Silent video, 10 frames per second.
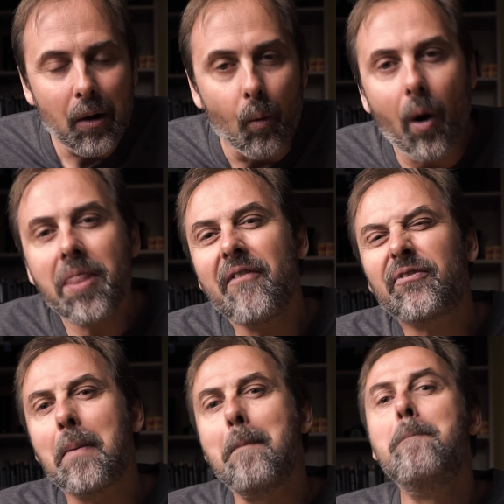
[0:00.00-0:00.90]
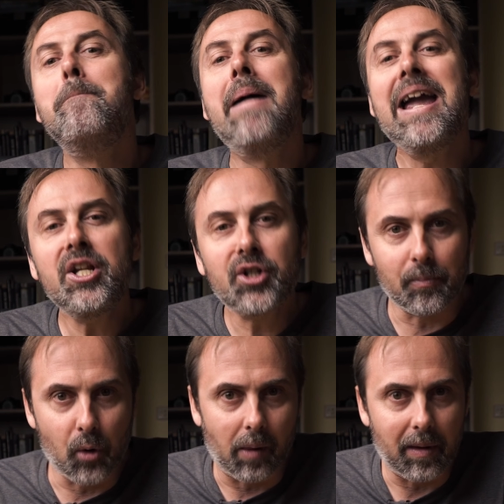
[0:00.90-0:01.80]
One of the major
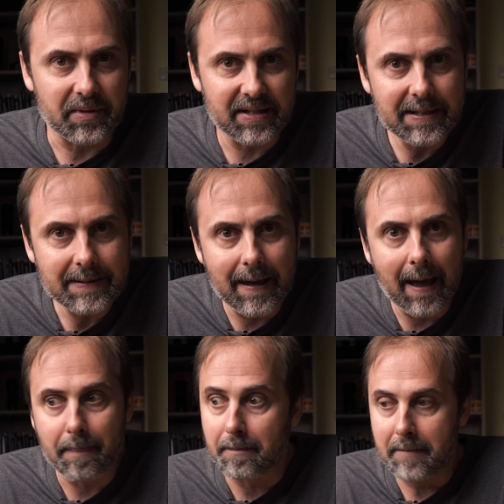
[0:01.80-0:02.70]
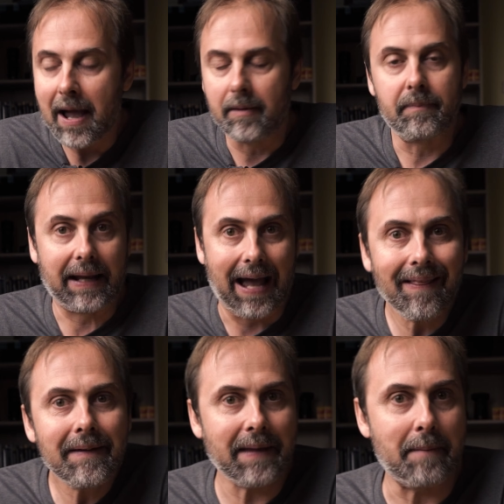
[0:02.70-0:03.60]
problems is that, the
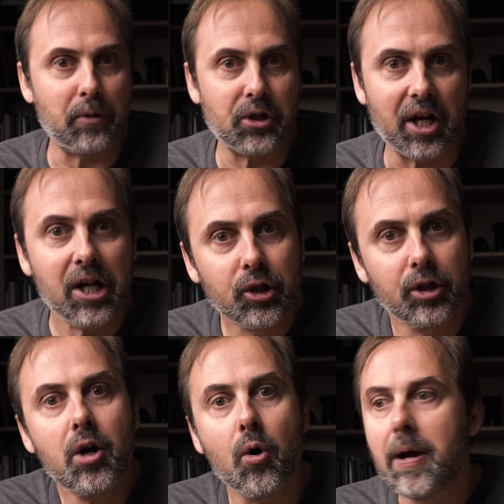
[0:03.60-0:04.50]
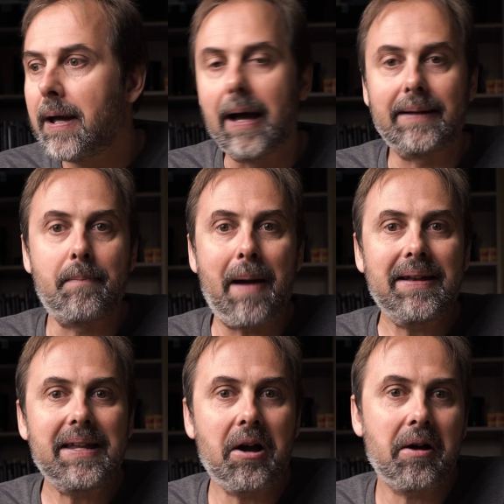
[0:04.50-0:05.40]
color temperature.
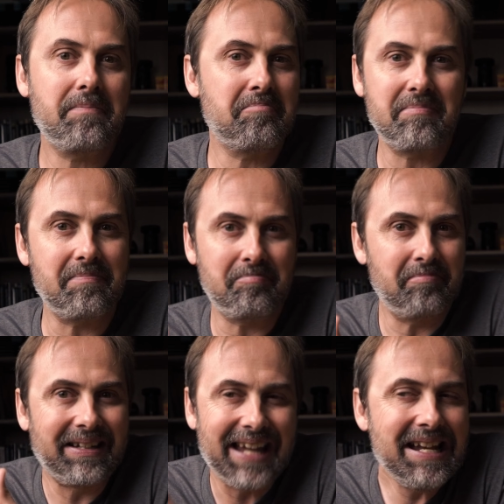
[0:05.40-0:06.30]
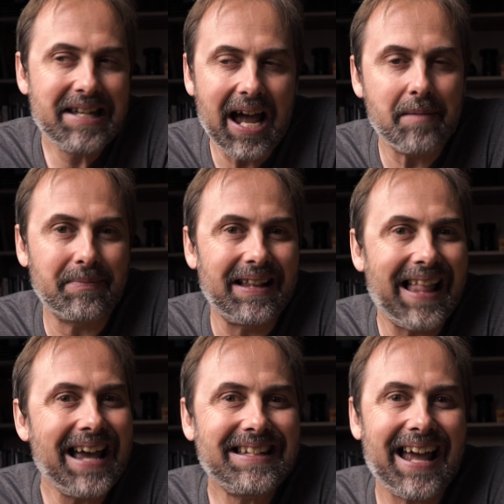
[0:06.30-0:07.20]
Depending on the daytime, the
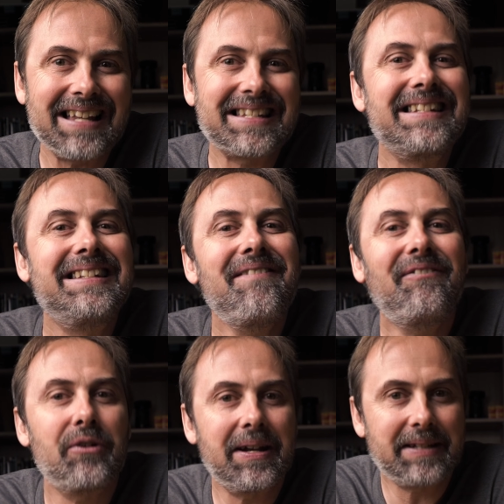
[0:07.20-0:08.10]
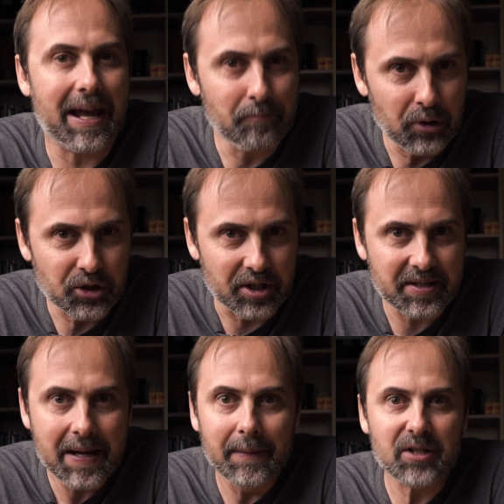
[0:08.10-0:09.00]
light has different temperatures.